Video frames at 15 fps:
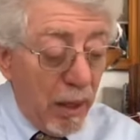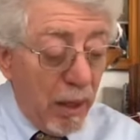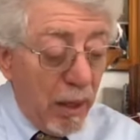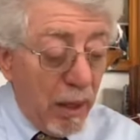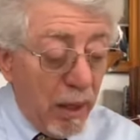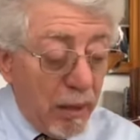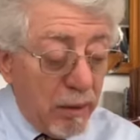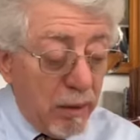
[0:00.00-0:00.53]

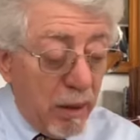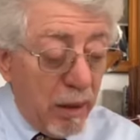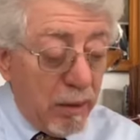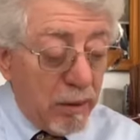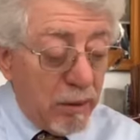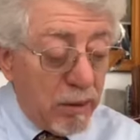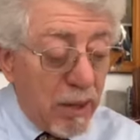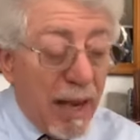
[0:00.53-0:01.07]

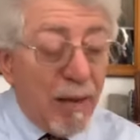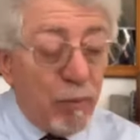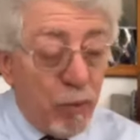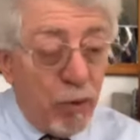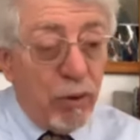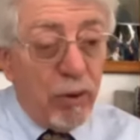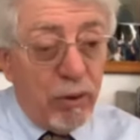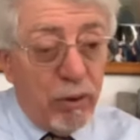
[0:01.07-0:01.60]
And
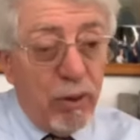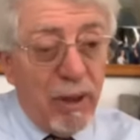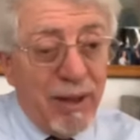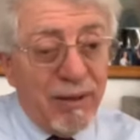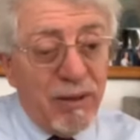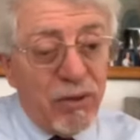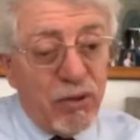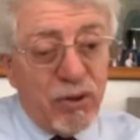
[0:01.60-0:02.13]
Samuel
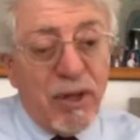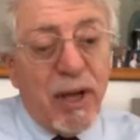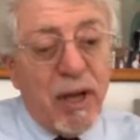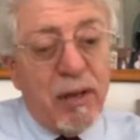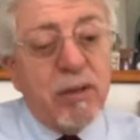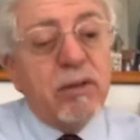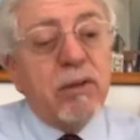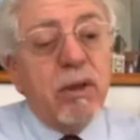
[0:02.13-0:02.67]

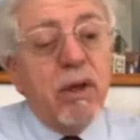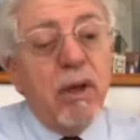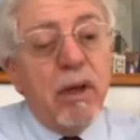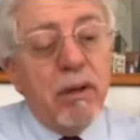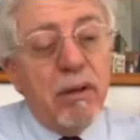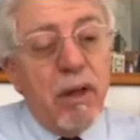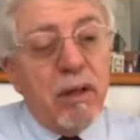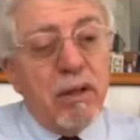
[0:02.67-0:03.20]
understands
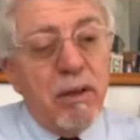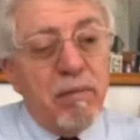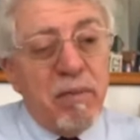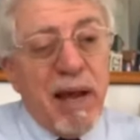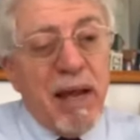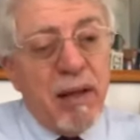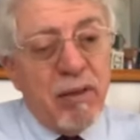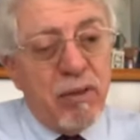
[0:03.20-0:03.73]
that the
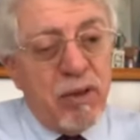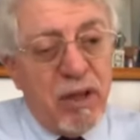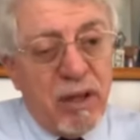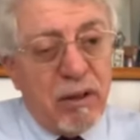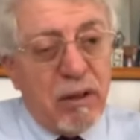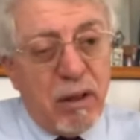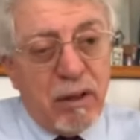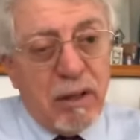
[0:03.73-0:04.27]
main
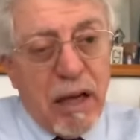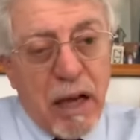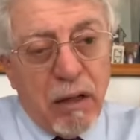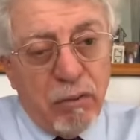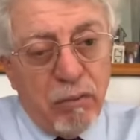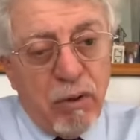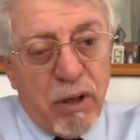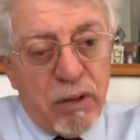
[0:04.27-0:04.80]
thing that
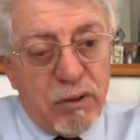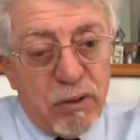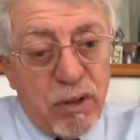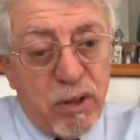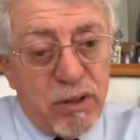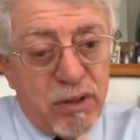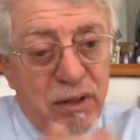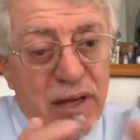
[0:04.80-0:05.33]
God wants
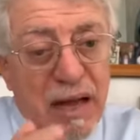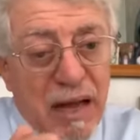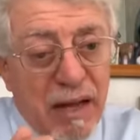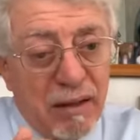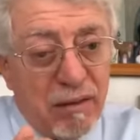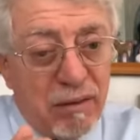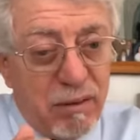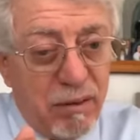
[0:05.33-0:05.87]
is not